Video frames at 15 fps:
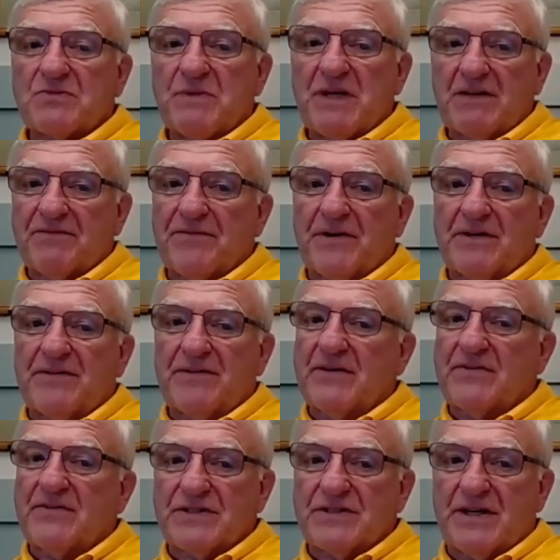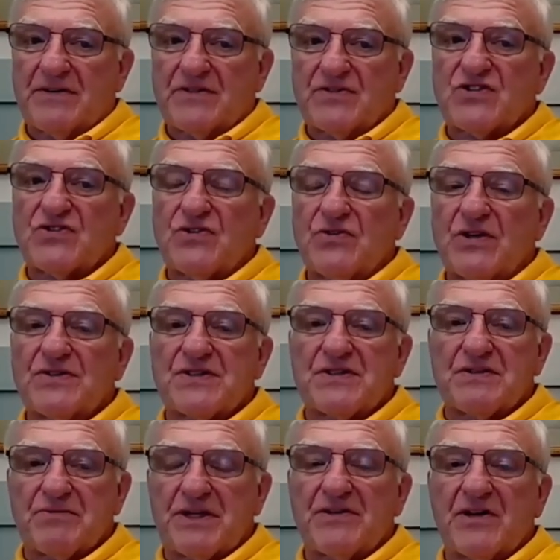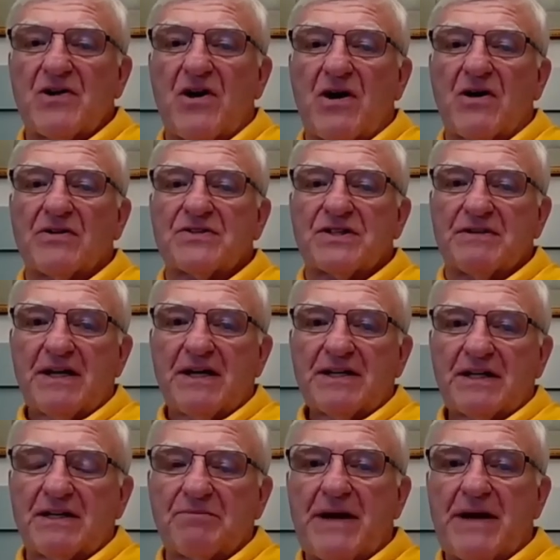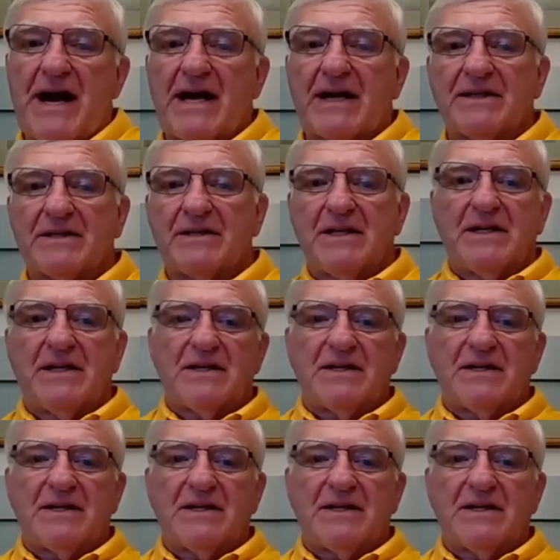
in front of hundreds and hundreds of students and read the cards and get back.